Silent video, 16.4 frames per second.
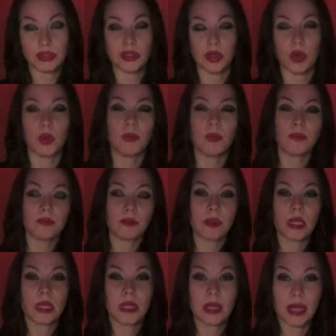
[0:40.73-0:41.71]
So
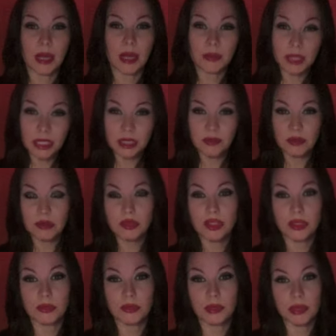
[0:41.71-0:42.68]
I'm going to give you
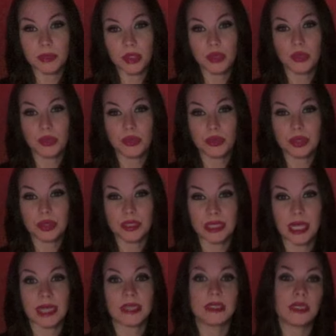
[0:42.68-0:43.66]
some, I'm going to go through the
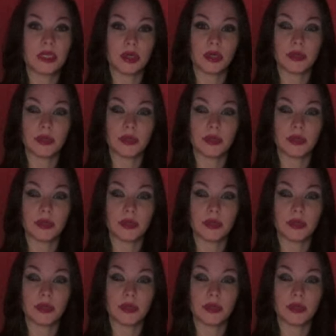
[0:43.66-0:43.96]
signs here.